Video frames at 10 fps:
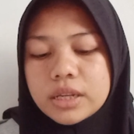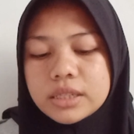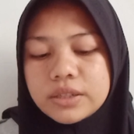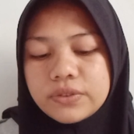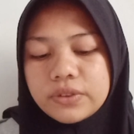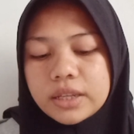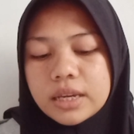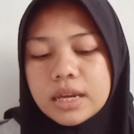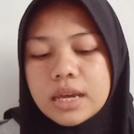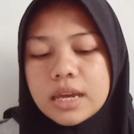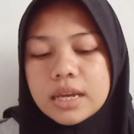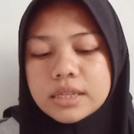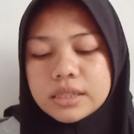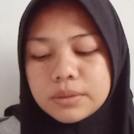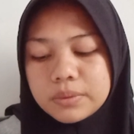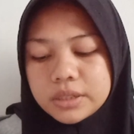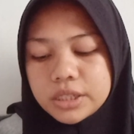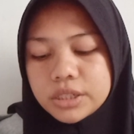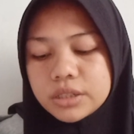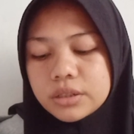achieving
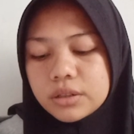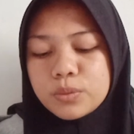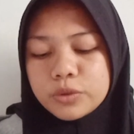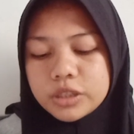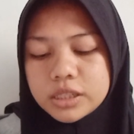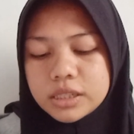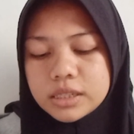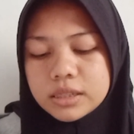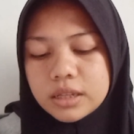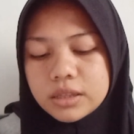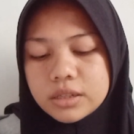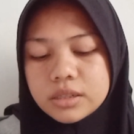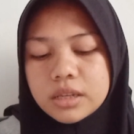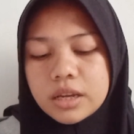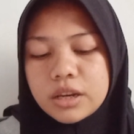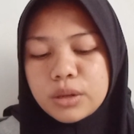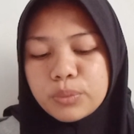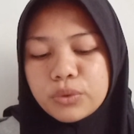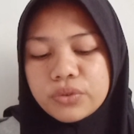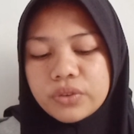establish competency standards and
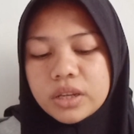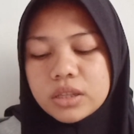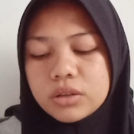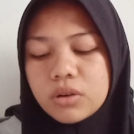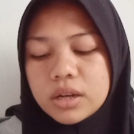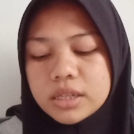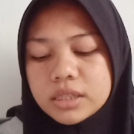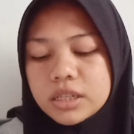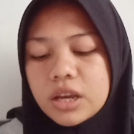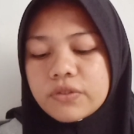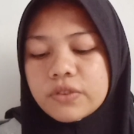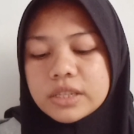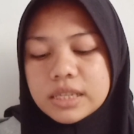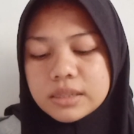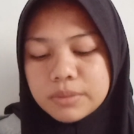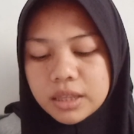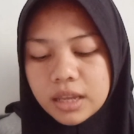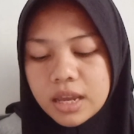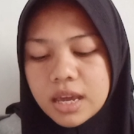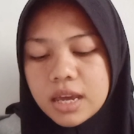improving the quality of assessment,
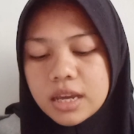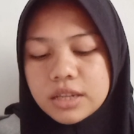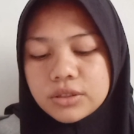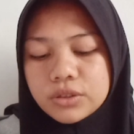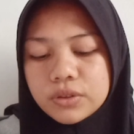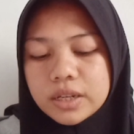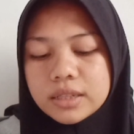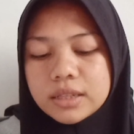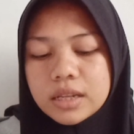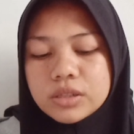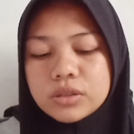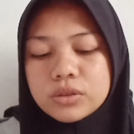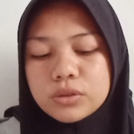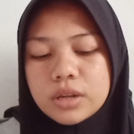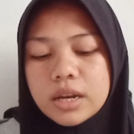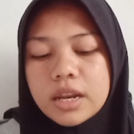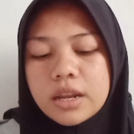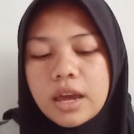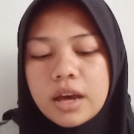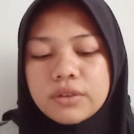ensuring that
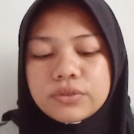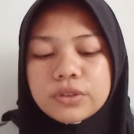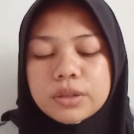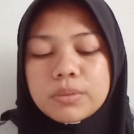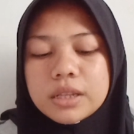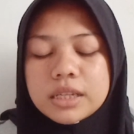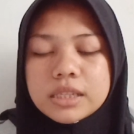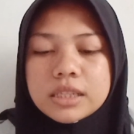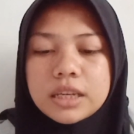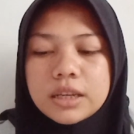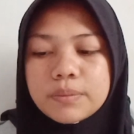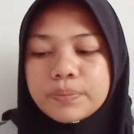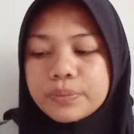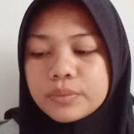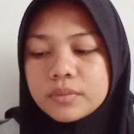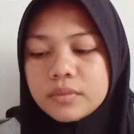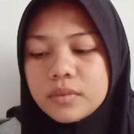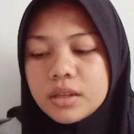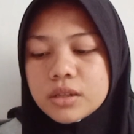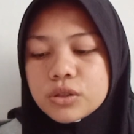students have ability
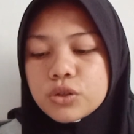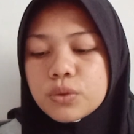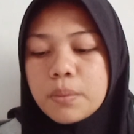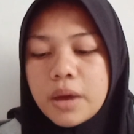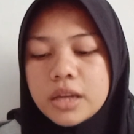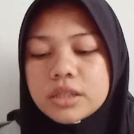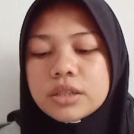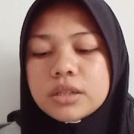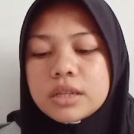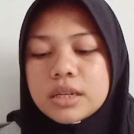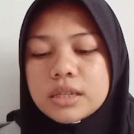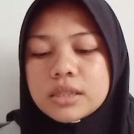to match the